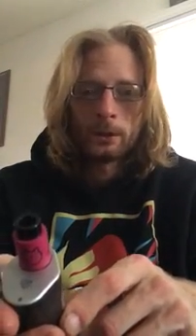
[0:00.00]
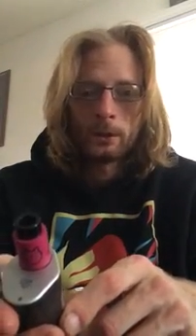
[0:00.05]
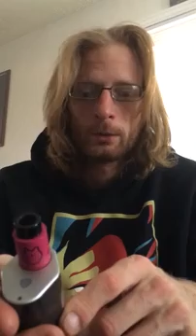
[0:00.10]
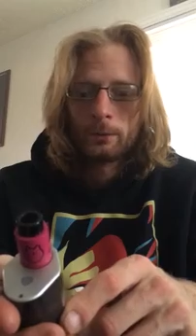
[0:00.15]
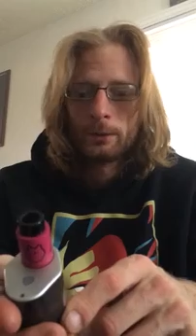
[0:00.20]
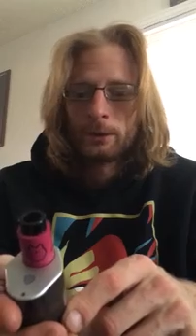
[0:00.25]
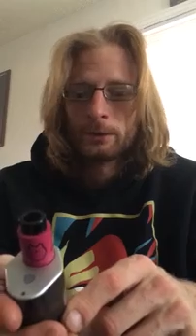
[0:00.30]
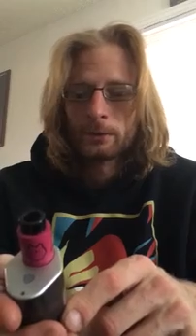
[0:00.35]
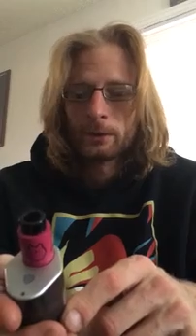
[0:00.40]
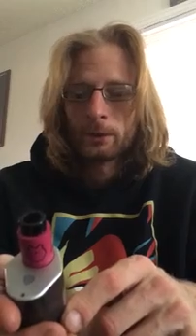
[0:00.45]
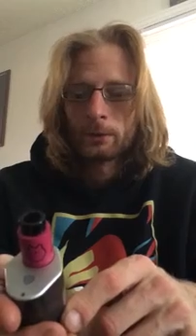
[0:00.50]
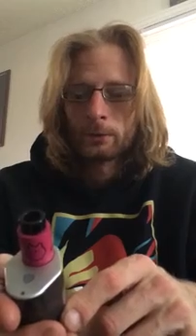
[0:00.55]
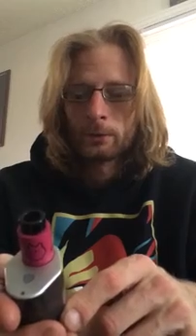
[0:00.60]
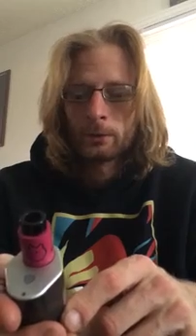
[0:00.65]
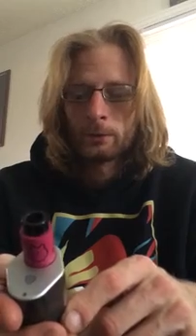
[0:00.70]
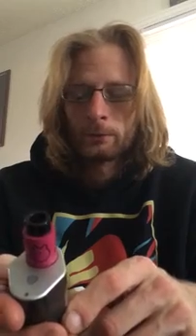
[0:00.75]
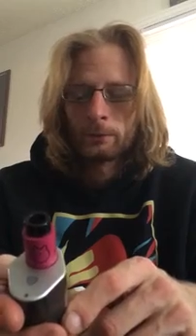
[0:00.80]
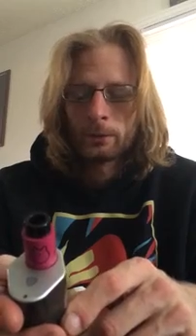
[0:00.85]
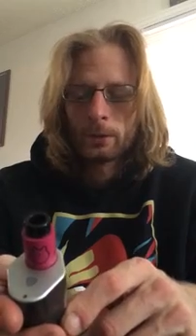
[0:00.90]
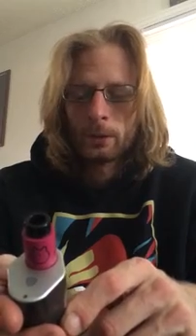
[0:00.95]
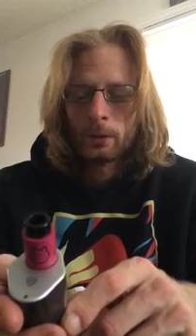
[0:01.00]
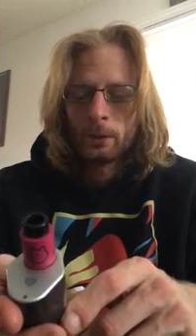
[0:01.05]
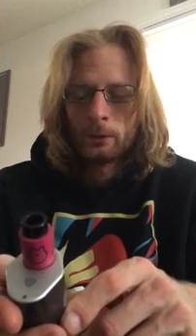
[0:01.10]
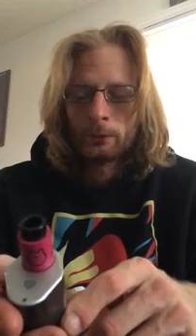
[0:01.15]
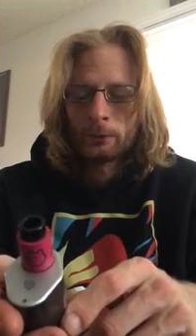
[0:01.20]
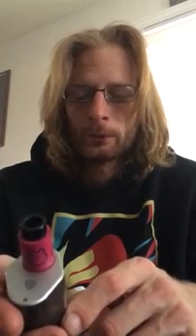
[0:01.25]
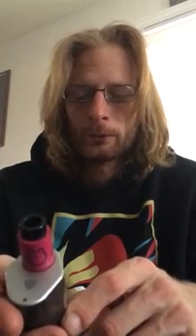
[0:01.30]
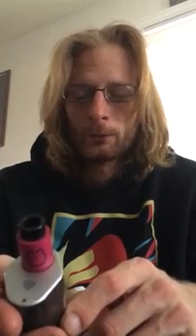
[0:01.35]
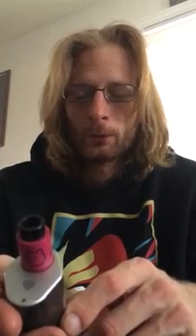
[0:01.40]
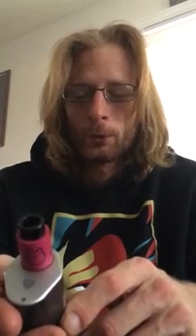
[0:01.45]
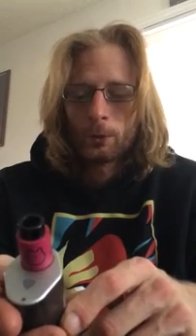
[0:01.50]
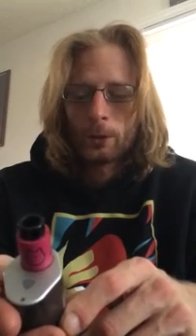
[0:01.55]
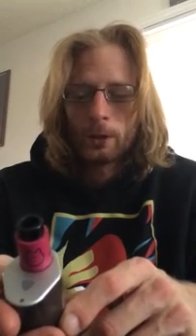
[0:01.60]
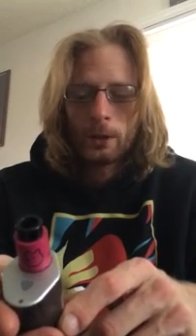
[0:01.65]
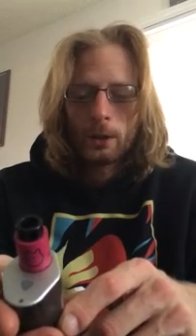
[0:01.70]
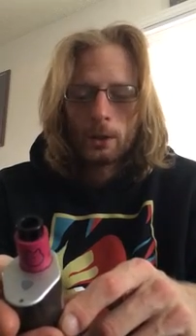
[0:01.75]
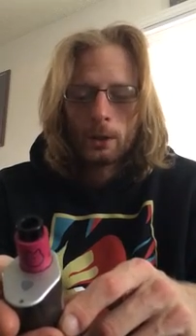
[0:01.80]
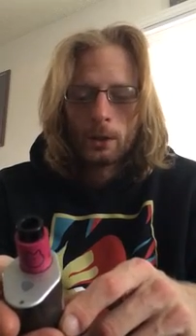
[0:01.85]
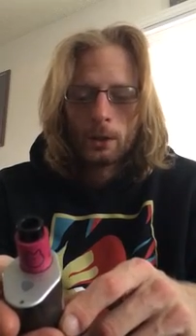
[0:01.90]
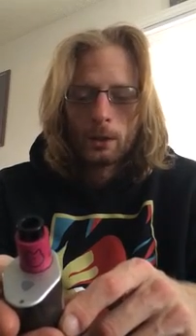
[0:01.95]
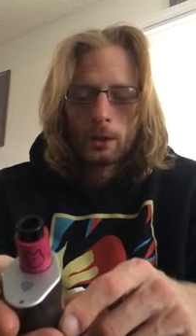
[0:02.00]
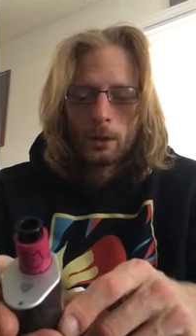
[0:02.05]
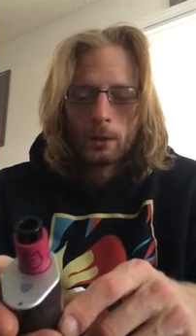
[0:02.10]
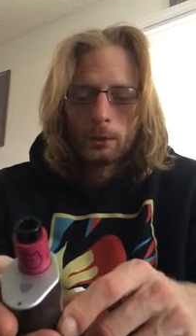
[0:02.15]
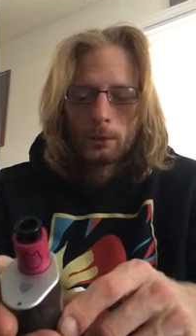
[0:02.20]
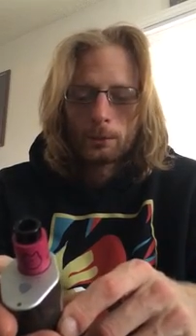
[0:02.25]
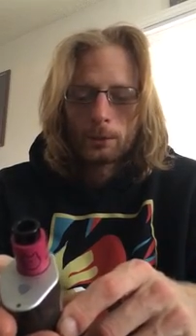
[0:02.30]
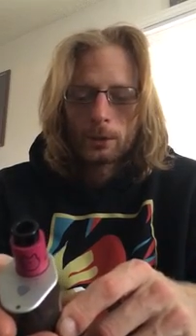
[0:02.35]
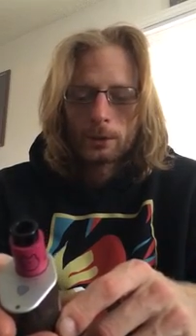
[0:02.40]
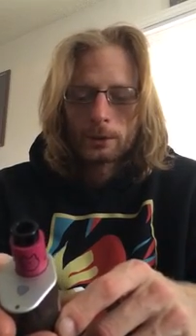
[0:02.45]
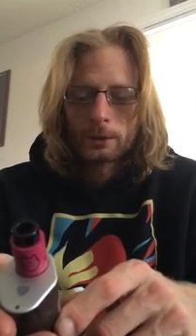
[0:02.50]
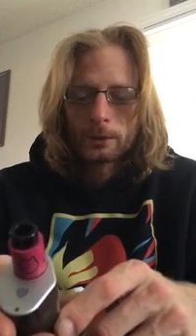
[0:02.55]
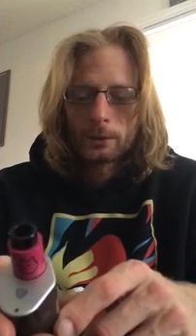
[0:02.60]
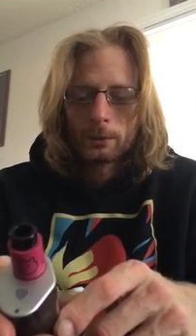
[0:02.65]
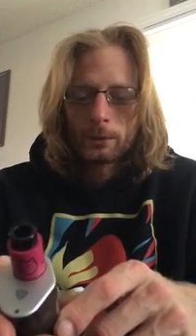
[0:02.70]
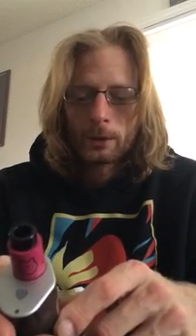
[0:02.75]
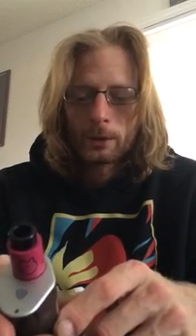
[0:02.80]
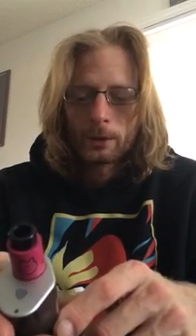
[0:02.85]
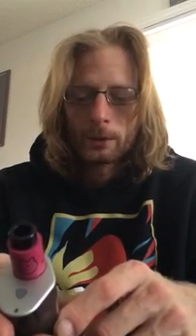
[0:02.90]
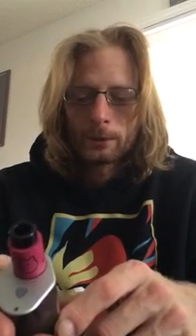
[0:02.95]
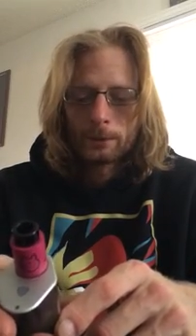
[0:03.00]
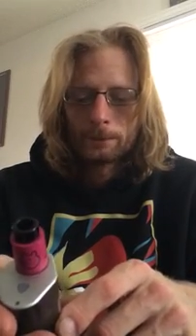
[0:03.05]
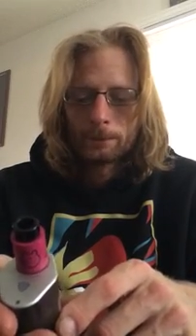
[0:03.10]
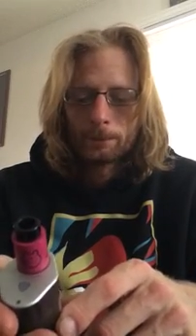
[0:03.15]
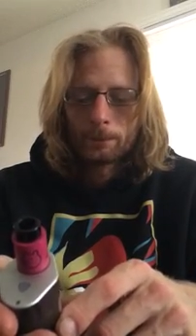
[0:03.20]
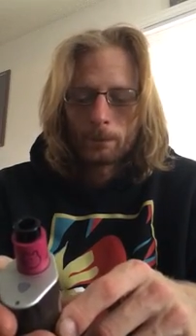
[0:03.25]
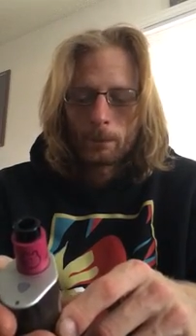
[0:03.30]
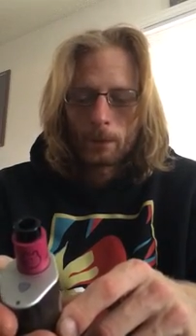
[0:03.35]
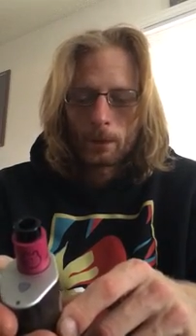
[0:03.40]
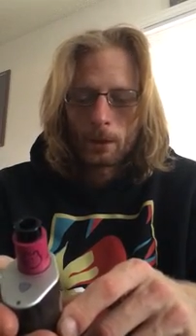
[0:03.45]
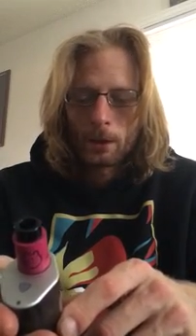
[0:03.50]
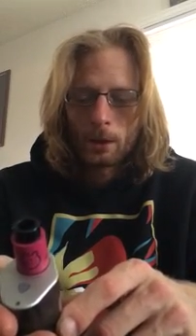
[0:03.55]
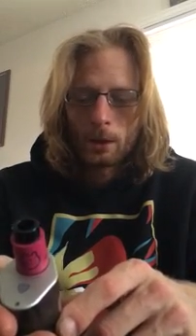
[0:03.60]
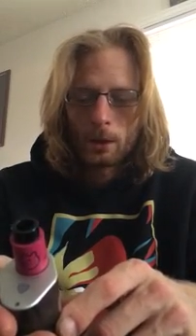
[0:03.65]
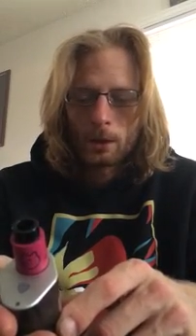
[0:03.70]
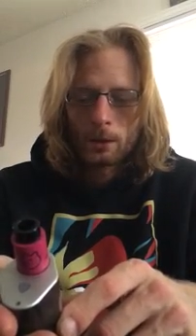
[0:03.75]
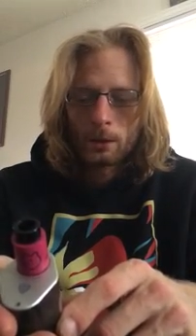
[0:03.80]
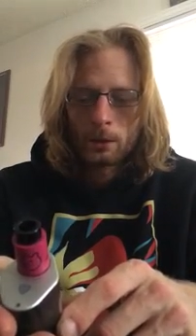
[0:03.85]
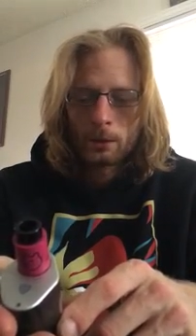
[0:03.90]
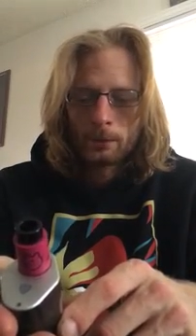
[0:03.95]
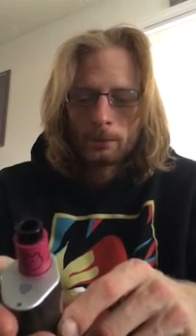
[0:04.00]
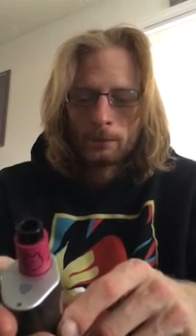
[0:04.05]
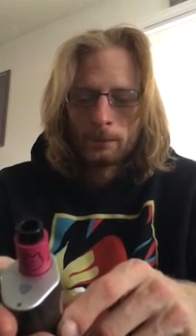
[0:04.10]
I'll be selling them probably for 40 plus shipping. And